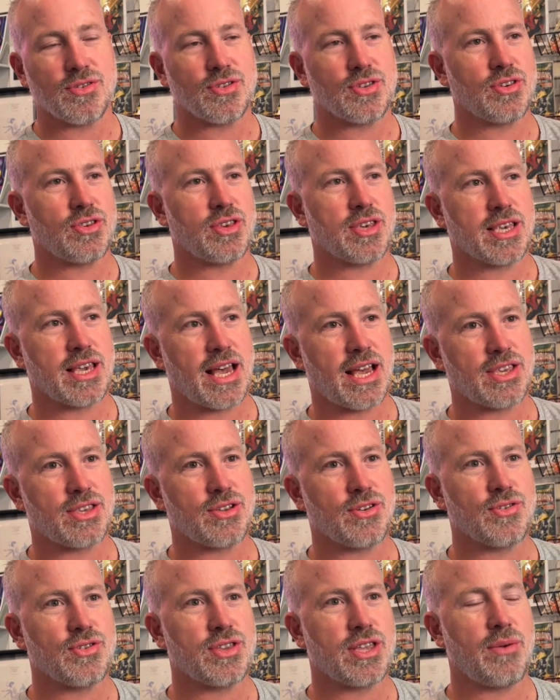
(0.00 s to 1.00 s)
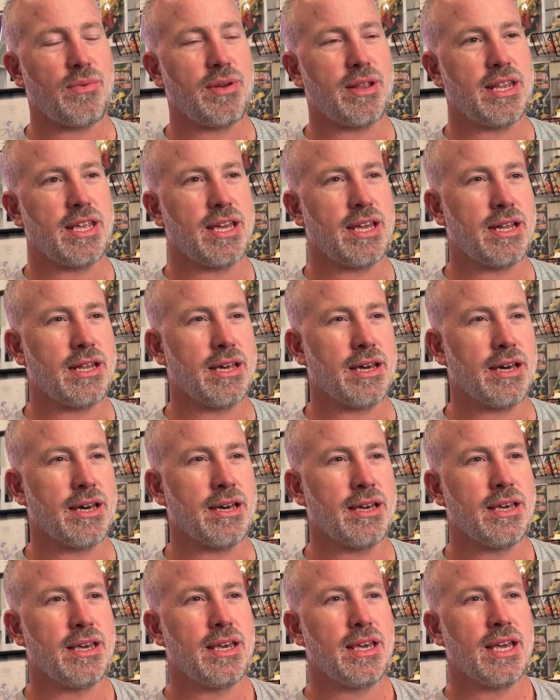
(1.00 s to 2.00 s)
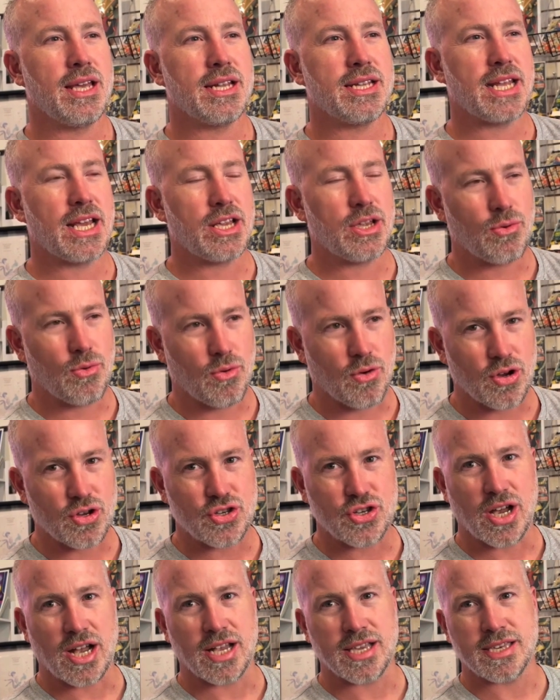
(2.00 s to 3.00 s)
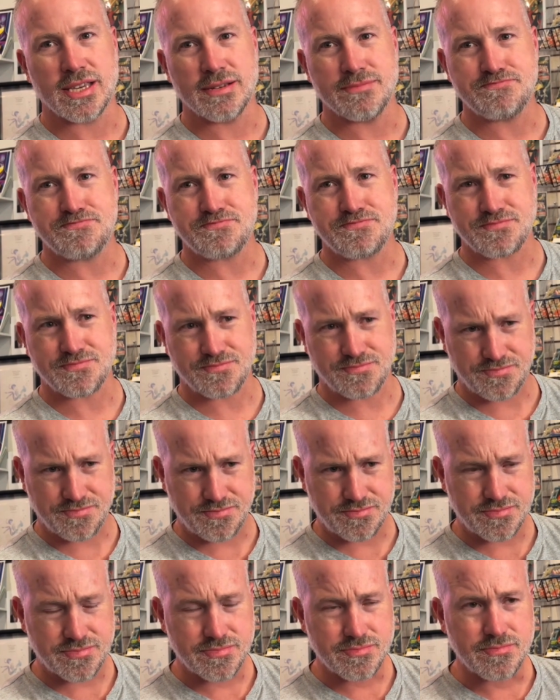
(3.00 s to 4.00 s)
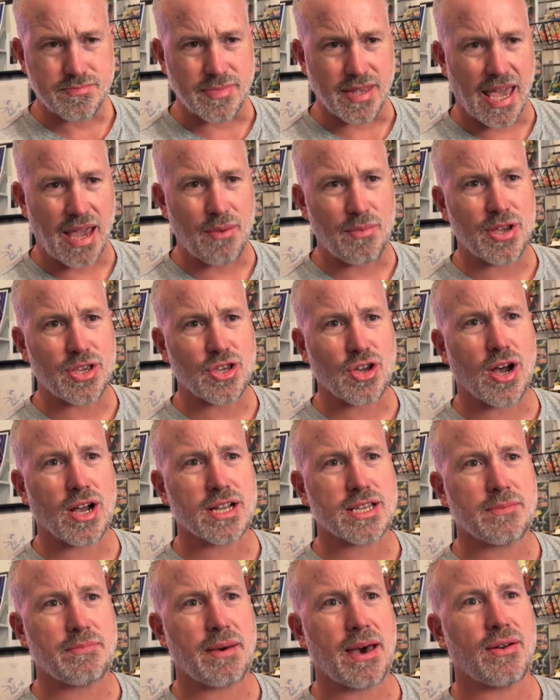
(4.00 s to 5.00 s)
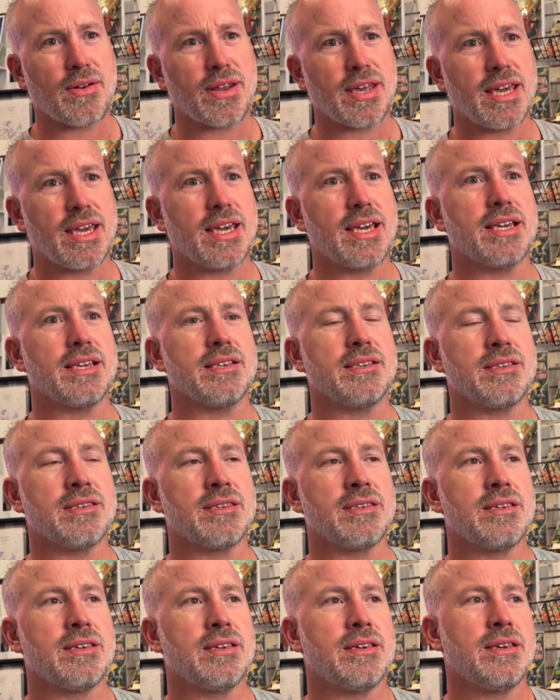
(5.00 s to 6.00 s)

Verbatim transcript: And so this last Thursday, we did uh, Daniel Warren Johnson, and we talked about his.